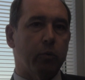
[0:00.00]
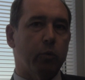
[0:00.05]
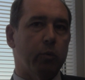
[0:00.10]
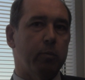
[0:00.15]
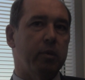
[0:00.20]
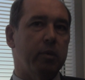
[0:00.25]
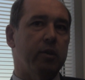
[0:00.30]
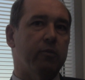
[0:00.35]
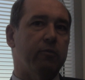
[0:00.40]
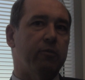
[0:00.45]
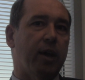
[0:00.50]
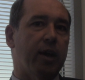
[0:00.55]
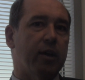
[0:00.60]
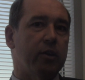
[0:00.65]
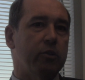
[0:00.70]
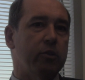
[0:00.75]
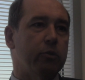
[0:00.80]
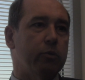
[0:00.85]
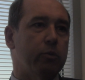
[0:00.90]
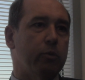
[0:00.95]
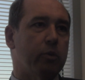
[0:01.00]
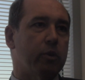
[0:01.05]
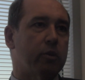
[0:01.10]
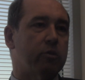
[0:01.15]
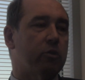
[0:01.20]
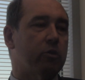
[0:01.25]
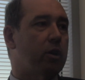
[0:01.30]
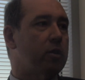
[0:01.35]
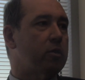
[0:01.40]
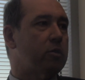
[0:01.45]
would be of value
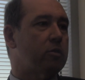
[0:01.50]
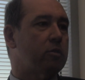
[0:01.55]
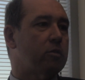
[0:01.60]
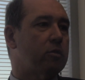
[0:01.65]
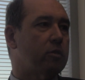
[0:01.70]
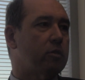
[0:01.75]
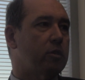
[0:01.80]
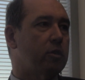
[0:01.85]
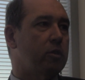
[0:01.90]
across,